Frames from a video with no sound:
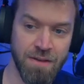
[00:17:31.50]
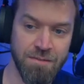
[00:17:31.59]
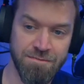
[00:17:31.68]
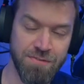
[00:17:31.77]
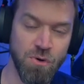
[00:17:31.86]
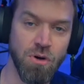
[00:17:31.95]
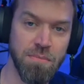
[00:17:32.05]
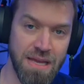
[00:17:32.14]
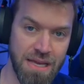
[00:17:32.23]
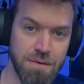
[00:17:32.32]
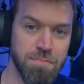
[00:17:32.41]
Fjorm
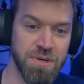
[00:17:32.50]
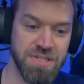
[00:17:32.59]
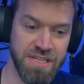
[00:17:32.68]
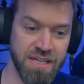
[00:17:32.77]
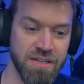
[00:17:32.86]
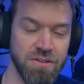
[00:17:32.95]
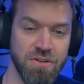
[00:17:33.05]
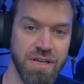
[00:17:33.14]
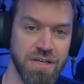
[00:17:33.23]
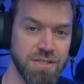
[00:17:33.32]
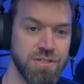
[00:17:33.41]
in particular
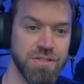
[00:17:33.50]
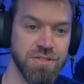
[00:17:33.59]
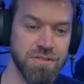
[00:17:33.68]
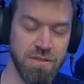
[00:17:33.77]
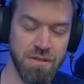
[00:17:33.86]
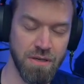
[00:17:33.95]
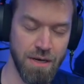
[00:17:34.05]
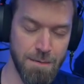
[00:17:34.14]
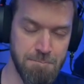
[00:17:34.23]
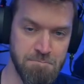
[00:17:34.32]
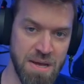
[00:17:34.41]
is just
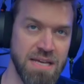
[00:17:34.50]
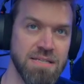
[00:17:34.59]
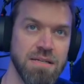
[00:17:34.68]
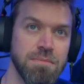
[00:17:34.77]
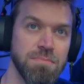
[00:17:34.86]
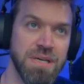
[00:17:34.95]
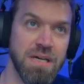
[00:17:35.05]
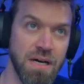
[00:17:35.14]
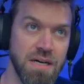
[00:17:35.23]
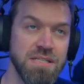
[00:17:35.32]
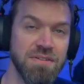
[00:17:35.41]
amazing
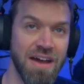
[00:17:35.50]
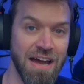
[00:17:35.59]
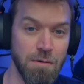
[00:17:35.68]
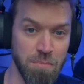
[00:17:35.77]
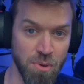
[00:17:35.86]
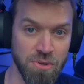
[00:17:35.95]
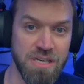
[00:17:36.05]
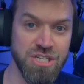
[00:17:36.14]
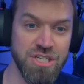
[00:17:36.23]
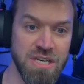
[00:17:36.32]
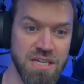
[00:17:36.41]
because of how
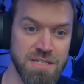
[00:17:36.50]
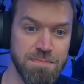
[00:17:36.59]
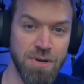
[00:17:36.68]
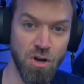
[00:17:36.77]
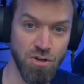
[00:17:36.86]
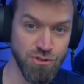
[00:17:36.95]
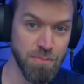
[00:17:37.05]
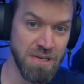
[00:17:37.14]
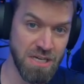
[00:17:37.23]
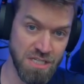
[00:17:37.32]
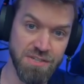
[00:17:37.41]
bulky she is, but also
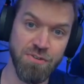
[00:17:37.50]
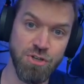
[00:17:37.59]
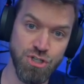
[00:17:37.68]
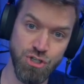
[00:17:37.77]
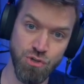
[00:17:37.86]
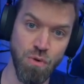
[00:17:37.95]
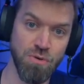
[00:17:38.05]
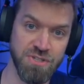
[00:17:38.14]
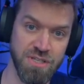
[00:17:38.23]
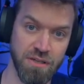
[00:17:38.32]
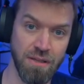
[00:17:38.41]
because of her duo
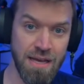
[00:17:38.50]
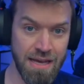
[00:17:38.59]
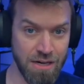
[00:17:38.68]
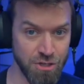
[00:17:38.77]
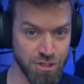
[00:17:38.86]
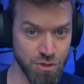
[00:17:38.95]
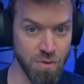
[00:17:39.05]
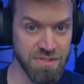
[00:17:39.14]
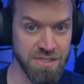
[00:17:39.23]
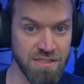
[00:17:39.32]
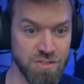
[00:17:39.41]
skill. And her duo
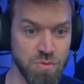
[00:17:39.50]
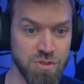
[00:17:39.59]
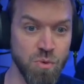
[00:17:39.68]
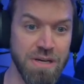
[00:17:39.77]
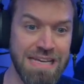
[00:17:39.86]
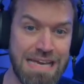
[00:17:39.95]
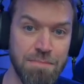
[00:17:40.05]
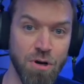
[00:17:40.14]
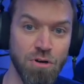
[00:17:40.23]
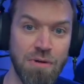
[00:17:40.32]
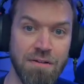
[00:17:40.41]
skill is what's going to keep
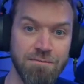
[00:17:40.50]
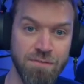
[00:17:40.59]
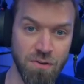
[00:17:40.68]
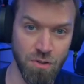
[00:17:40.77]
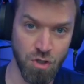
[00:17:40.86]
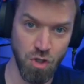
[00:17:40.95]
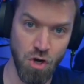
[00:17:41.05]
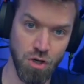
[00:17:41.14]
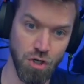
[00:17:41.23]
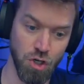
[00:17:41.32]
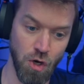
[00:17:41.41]
her around for
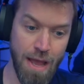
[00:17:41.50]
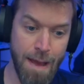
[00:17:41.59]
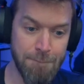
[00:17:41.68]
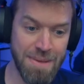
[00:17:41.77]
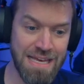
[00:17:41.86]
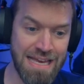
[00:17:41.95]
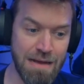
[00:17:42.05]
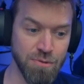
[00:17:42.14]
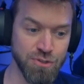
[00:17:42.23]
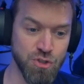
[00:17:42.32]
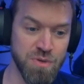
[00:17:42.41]
longer. Being
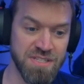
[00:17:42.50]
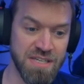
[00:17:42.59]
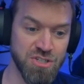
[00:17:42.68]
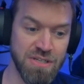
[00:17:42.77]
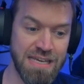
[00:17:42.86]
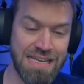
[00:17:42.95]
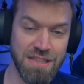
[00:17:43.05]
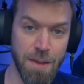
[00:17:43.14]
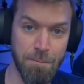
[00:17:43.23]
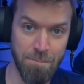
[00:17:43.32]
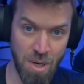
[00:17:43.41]
able to essentially hit
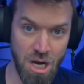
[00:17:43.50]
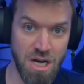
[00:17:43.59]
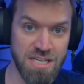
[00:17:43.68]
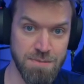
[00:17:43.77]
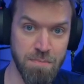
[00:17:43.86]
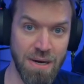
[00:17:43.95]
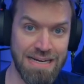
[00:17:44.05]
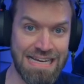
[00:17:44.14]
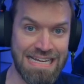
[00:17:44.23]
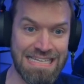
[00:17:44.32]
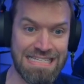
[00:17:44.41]
the pause
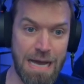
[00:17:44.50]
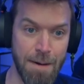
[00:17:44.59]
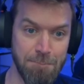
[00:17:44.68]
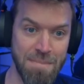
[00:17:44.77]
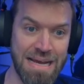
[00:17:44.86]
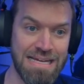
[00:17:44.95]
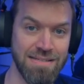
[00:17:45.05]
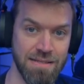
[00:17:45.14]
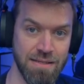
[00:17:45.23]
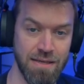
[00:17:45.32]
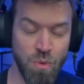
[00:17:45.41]
button is
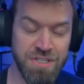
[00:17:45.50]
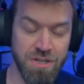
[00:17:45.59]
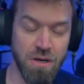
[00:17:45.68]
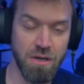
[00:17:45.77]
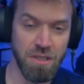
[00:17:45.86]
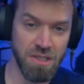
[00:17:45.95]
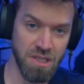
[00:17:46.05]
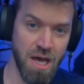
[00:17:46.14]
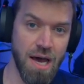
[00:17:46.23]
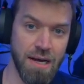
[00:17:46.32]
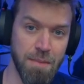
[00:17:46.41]
amazing. We talk a
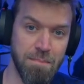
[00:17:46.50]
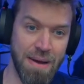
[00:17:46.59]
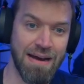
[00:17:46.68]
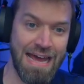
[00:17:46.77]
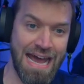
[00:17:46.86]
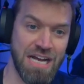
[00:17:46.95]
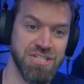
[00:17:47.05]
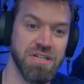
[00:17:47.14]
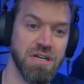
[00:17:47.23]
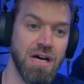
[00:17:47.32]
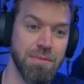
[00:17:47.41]
lot about
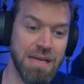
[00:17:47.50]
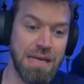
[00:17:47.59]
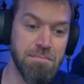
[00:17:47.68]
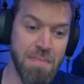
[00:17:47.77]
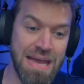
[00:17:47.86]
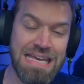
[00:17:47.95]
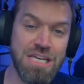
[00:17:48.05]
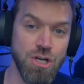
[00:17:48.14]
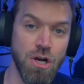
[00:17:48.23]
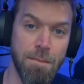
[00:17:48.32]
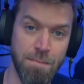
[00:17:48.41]
action economy, and
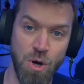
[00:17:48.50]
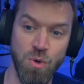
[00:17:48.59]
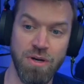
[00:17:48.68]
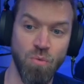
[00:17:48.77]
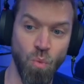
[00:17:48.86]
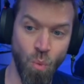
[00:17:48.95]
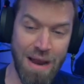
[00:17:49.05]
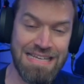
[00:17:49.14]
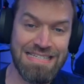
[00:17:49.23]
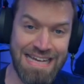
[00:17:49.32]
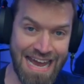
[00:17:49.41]
making your opponent
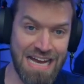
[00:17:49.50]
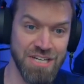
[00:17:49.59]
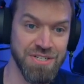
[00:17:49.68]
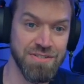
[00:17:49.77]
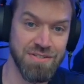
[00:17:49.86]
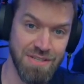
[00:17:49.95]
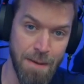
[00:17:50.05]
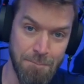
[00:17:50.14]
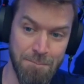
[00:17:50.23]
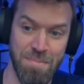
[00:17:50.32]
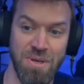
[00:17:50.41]
waste actions is a
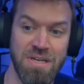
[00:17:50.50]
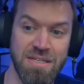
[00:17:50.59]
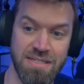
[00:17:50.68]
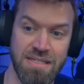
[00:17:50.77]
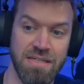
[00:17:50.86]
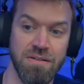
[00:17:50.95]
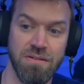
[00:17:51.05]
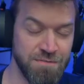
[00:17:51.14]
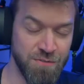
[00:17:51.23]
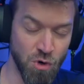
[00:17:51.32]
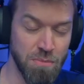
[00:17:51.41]
big deal.
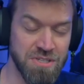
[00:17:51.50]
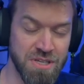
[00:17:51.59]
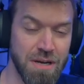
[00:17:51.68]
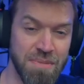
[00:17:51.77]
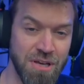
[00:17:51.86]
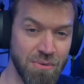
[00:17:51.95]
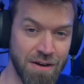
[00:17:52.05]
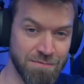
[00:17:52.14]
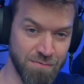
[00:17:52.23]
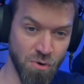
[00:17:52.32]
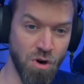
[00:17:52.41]
Fjorm is going to be around
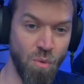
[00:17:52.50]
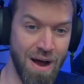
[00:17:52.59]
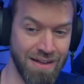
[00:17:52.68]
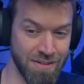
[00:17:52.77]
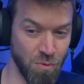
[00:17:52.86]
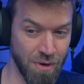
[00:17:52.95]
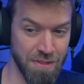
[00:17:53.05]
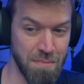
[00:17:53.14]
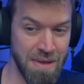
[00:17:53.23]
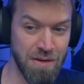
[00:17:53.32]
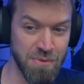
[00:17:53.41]
for a while, and one of the
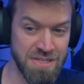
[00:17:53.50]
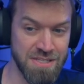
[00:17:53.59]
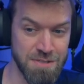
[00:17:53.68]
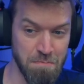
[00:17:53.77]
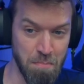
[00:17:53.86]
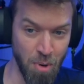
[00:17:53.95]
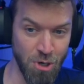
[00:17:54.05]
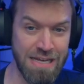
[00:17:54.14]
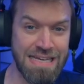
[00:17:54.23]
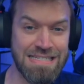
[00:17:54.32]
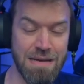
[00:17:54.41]
main reasons
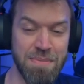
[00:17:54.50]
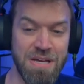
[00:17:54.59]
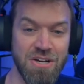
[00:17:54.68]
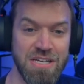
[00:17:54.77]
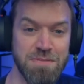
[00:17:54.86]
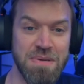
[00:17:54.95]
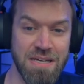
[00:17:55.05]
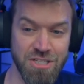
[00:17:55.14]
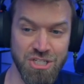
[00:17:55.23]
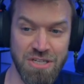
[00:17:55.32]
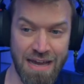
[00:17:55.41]
Bernie is up here is
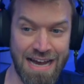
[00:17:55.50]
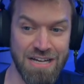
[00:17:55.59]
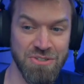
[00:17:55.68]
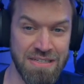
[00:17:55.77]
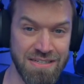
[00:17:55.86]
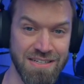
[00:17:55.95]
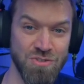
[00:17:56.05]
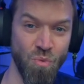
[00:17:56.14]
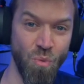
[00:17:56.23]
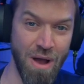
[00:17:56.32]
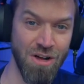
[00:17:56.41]
because she actually does
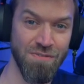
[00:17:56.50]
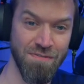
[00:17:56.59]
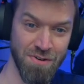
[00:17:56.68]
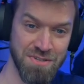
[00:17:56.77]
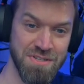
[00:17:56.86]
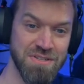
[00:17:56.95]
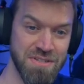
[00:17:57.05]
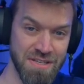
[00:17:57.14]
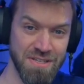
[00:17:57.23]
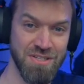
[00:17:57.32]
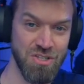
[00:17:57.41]
well versus
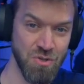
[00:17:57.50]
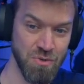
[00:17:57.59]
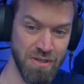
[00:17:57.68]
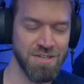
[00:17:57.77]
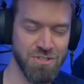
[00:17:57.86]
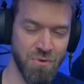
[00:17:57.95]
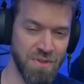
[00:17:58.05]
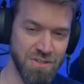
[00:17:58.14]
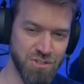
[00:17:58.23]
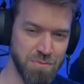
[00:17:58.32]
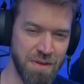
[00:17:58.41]
this unit. So
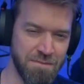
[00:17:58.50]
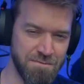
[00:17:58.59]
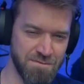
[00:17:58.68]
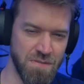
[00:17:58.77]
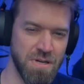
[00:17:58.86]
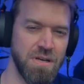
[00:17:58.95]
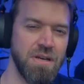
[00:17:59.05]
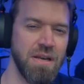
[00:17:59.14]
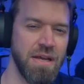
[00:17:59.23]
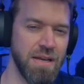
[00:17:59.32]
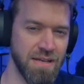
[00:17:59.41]
things should be
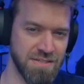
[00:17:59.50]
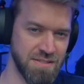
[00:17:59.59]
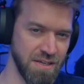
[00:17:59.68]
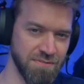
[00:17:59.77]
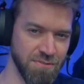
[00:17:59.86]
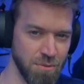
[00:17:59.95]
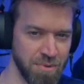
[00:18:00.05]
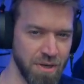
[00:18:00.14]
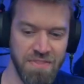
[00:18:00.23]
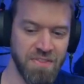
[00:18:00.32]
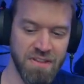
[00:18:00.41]
fun in SD for a
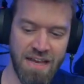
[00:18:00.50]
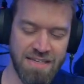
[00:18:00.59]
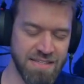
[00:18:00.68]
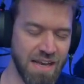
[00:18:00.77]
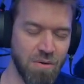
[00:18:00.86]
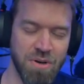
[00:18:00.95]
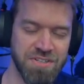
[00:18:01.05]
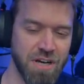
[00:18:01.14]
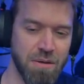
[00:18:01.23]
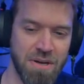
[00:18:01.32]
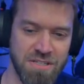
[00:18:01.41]
bit. The last thing I want to
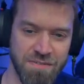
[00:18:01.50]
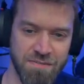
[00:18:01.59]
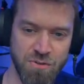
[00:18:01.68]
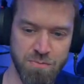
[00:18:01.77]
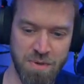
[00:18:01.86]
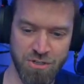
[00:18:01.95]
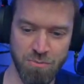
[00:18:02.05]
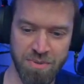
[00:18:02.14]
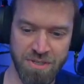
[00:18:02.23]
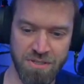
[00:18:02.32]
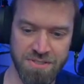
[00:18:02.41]
talk about is a few special
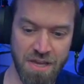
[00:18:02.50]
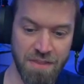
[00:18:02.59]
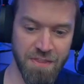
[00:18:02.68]
builds.